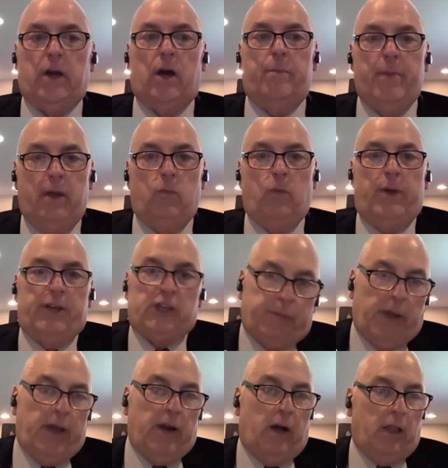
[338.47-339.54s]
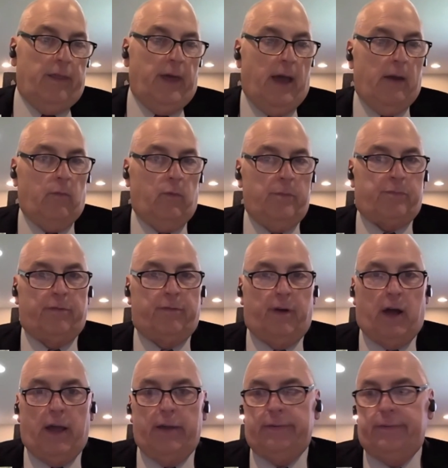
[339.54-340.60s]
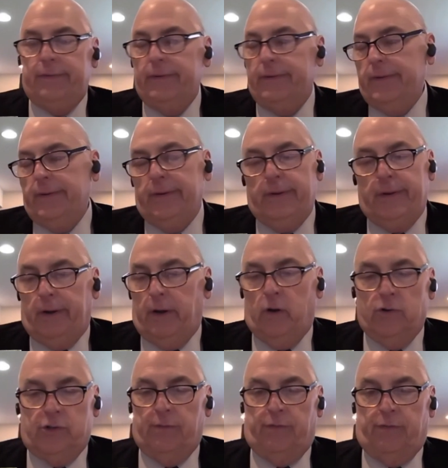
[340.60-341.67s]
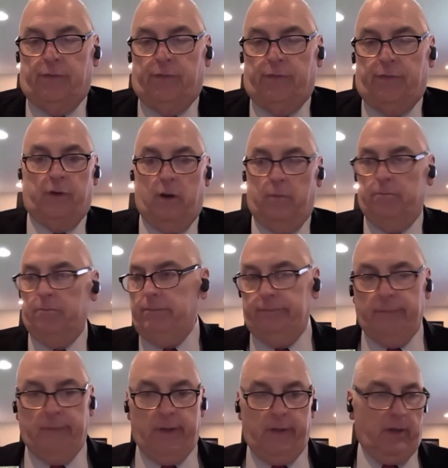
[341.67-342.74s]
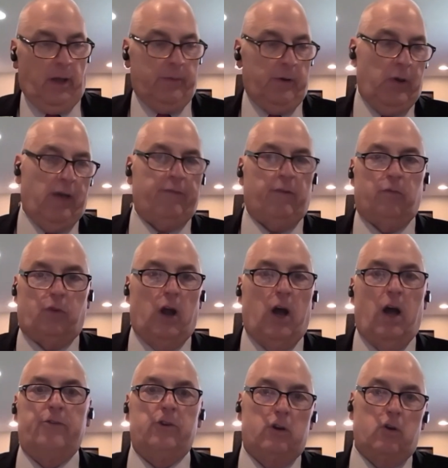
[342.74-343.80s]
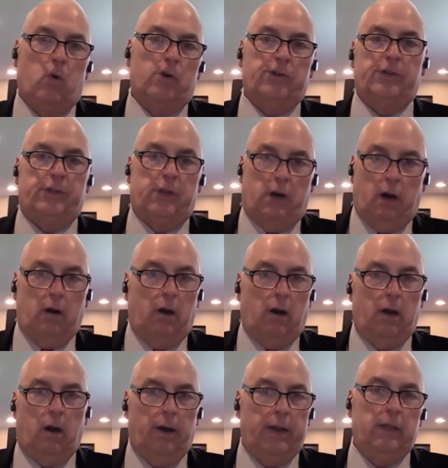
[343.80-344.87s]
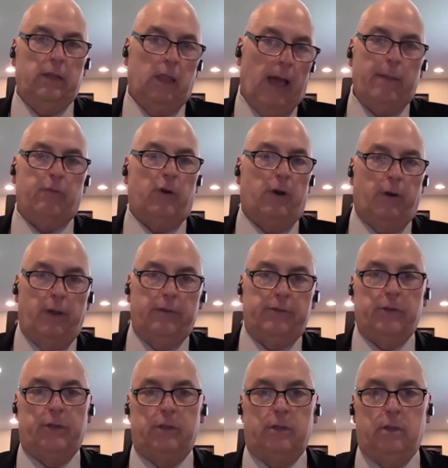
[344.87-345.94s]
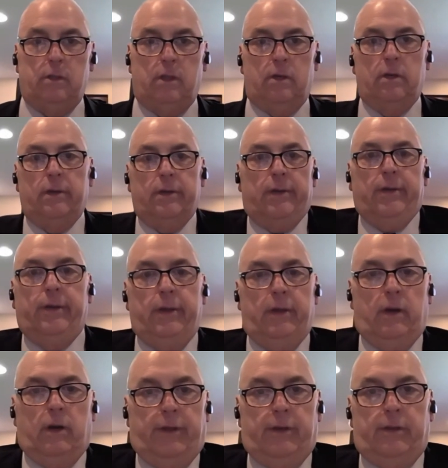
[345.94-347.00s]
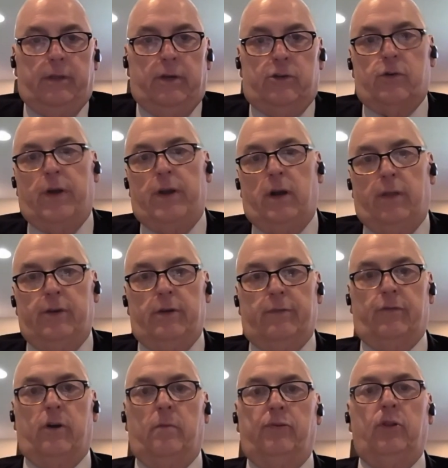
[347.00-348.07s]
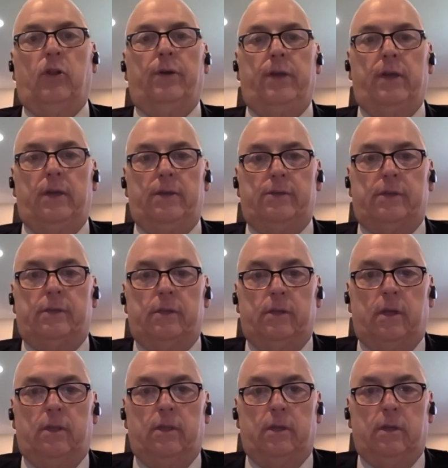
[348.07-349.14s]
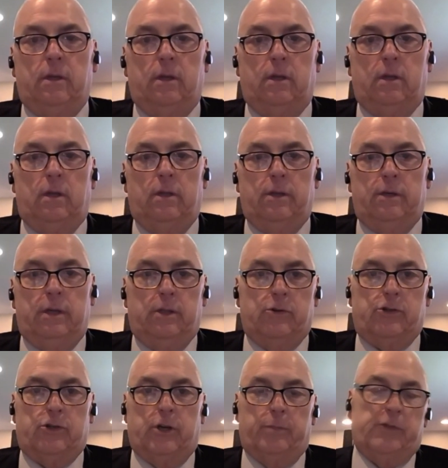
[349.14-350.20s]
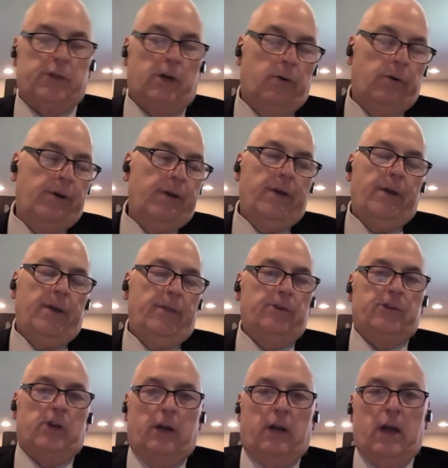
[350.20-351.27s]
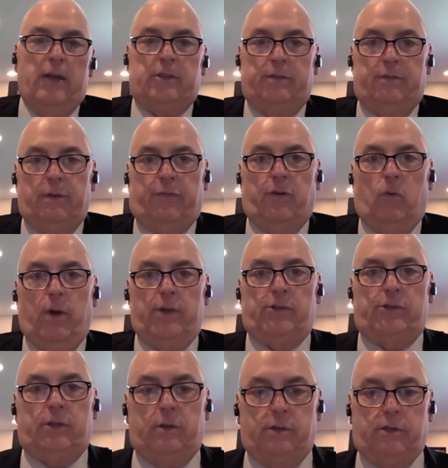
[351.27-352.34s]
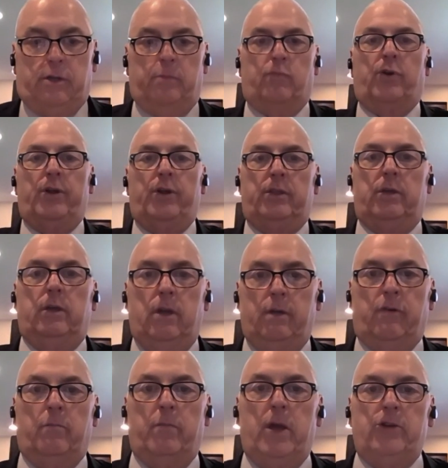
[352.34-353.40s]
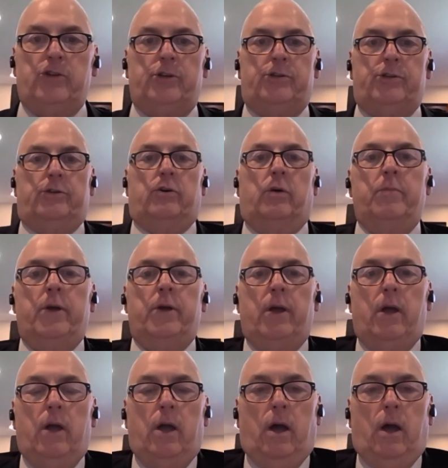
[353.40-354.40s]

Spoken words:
We come in, we explain all of that. We provide a host of things we have over 100 courses in our e-library, so that train all the different employees in the dealership. So there's all kinds of different ways to bring the information to them.